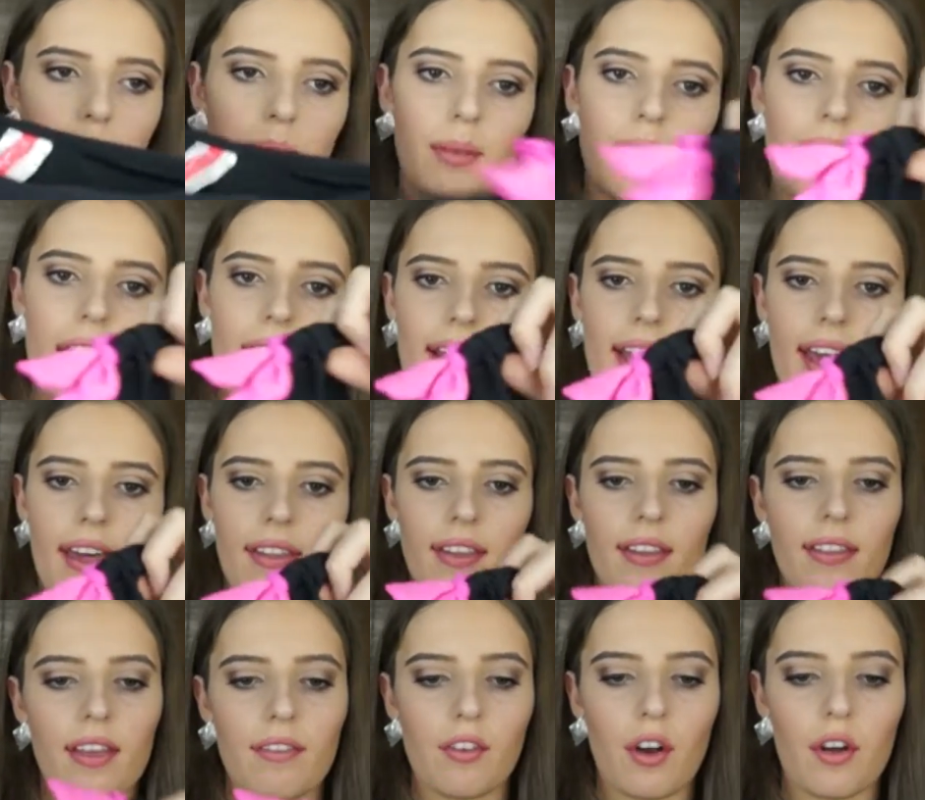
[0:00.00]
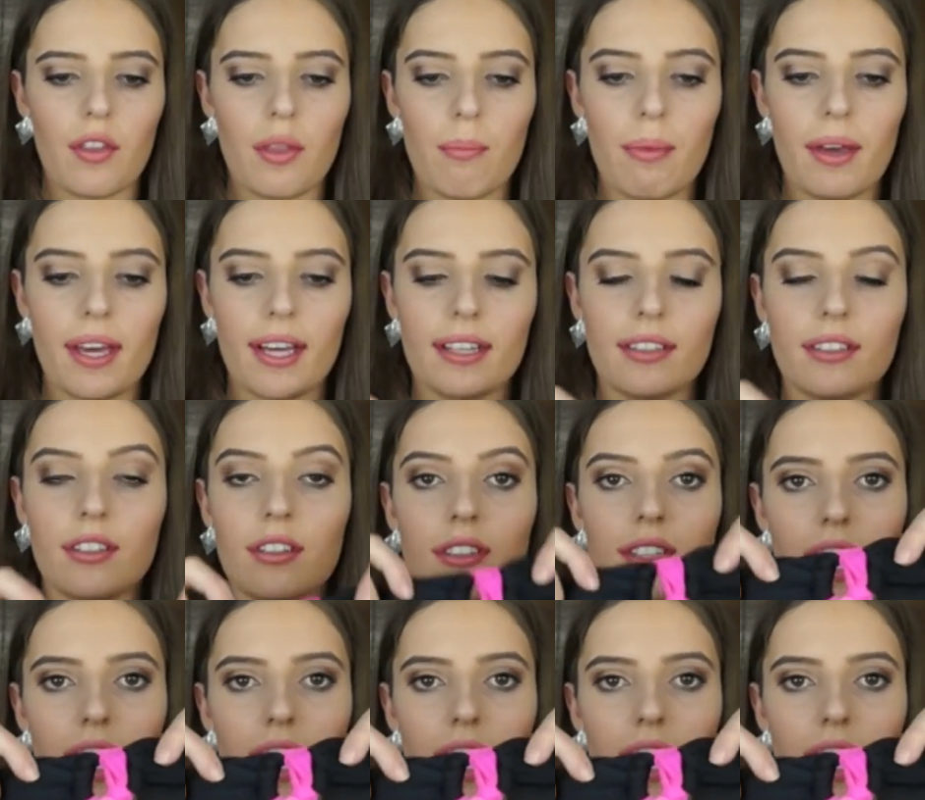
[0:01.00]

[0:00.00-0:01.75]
black, and then they've got the pink little